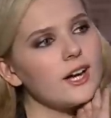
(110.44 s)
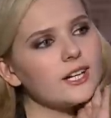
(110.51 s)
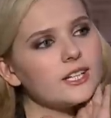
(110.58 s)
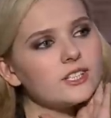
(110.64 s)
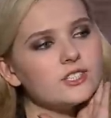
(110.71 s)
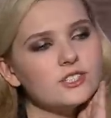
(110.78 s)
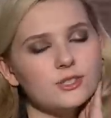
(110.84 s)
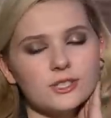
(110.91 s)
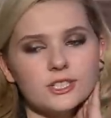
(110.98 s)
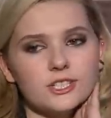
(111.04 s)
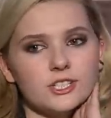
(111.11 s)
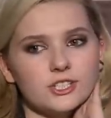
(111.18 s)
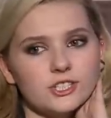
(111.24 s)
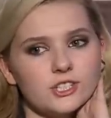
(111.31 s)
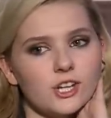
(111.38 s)
I didn't do it
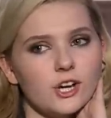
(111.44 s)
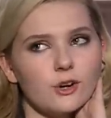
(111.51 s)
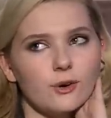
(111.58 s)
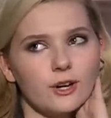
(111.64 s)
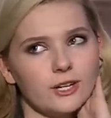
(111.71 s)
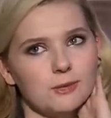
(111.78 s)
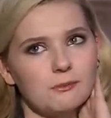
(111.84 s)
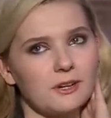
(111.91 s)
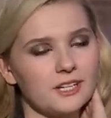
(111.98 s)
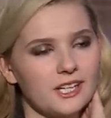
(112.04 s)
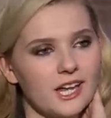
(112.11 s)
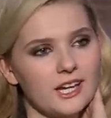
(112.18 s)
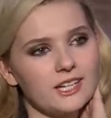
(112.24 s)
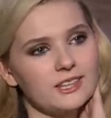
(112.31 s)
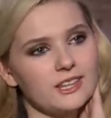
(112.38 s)
to show
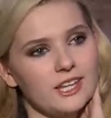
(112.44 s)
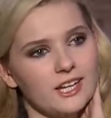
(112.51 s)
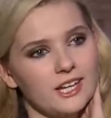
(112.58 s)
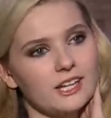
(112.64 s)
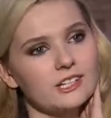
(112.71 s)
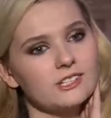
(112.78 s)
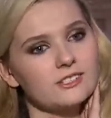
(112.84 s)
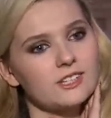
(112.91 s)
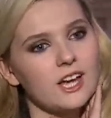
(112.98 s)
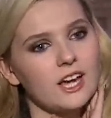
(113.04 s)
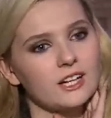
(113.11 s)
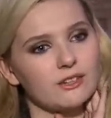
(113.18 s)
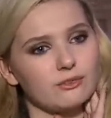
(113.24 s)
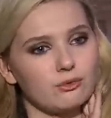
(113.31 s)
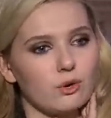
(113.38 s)
anybody anything. I just
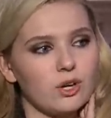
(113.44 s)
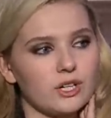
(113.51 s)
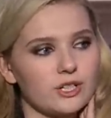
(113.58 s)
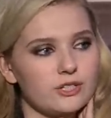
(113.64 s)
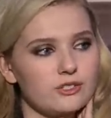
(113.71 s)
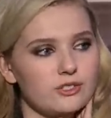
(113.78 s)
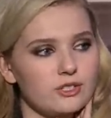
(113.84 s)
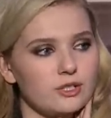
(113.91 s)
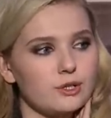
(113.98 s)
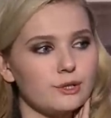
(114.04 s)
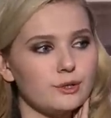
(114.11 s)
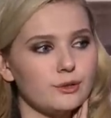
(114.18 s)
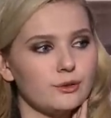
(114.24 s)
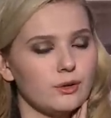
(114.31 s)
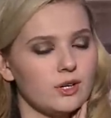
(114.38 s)
kind of wanted
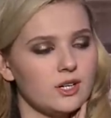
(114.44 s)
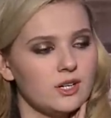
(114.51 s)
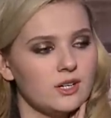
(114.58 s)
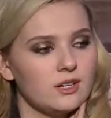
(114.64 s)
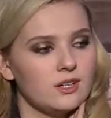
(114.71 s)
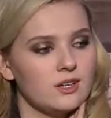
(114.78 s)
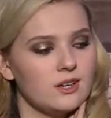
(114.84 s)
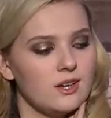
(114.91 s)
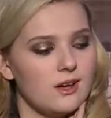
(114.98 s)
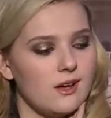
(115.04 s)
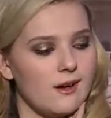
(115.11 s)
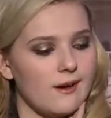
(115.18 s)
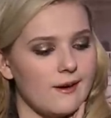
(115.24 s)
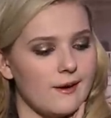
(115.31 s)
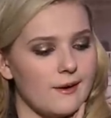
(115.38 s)
to
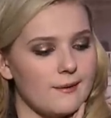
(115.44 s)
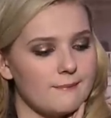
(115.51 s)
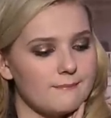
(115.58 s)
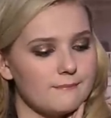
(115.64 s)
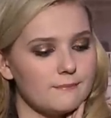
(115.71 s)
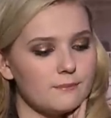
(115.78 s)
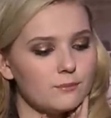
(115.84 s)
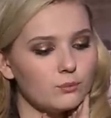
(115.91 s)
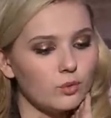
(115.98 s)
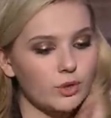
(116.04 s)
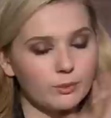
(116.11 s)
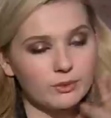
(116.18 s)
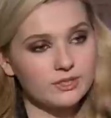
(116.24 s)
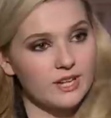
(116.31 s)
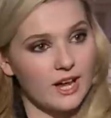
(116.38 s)

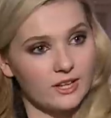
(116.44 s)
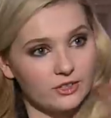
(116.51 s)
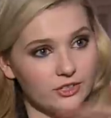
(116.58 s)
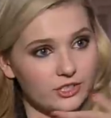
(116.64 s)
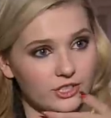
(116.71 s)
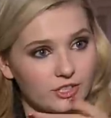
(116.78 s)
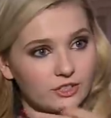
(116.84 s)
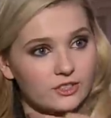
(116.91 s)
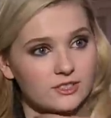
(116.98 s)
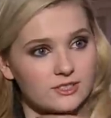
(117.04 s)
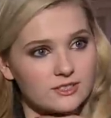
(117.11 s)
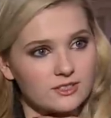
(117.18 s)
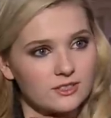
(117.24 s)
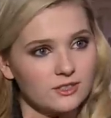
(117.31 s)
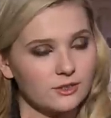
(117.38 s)
work with Tyler
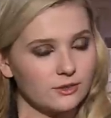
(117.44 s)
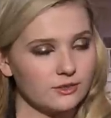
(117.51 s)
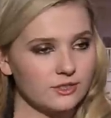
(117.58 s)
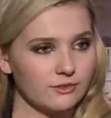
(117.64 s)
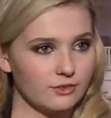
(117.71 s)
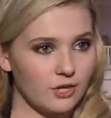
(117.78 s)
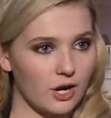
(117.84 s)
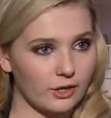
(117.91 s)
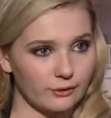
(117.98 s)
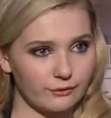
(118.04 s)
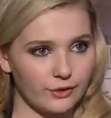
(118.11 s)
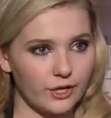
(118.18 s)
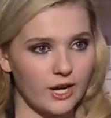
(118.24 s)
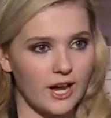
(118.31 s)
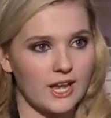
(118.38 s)
Shields, who's the
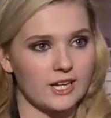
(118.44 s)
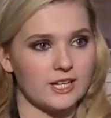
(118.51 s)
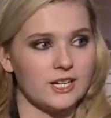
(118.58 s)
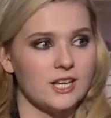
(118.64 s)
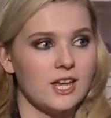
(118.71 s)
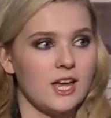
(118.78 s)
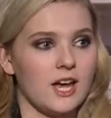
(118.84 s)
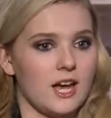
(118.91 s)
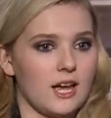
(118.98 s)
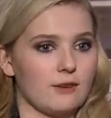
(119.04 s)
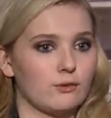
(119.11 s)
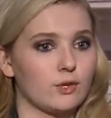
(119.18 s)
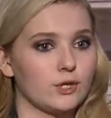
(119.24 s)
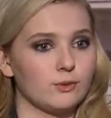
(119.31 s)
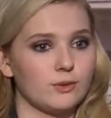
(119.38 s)
photographer, and
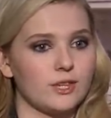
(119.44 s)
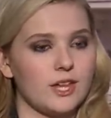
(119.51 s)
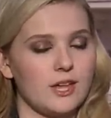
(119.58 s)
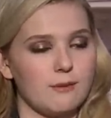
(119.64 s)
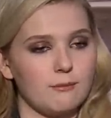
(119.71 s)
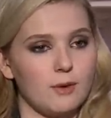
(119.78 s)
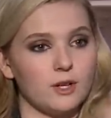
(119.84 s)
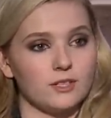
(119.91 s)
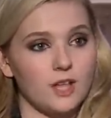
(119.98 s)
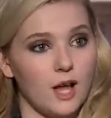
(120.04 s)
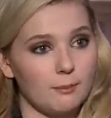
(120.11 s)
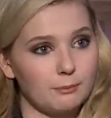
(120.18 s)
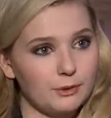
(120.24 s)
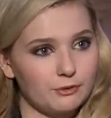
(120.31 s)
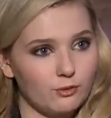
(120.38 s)
I've worked with him a
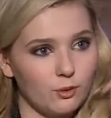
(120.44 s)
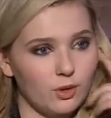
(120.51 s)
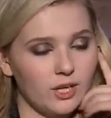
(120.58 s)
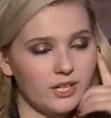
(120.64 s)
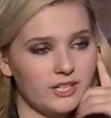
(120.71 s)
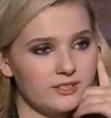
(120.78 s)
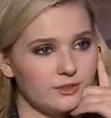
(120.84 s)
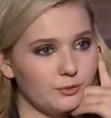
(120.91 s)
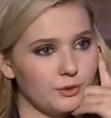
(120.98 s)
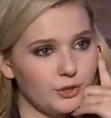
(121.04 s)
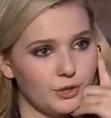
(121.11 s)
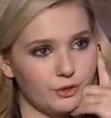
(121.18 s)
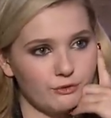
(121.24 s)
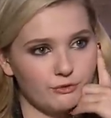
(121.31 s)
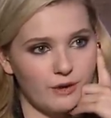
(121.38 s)
lot before, and he's a
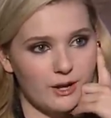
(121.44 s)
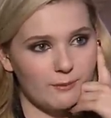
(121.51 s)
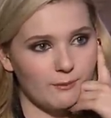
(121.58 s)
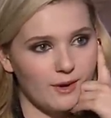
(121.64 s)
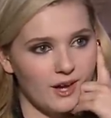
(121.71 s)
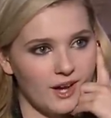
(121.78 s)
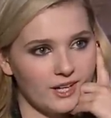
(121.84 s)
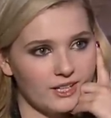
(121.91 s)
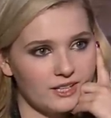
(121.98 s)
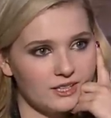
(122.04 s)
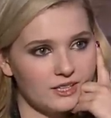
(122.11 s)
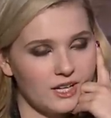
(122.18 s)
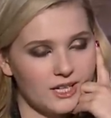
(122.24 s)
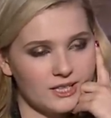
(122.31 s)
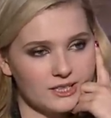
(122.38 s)
really good friend of mine,
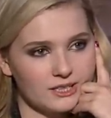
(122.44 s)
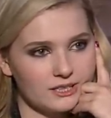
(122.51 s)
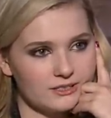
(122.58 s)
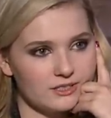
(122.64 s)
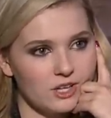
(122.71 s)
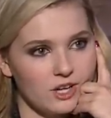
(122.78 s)
and I think that he's an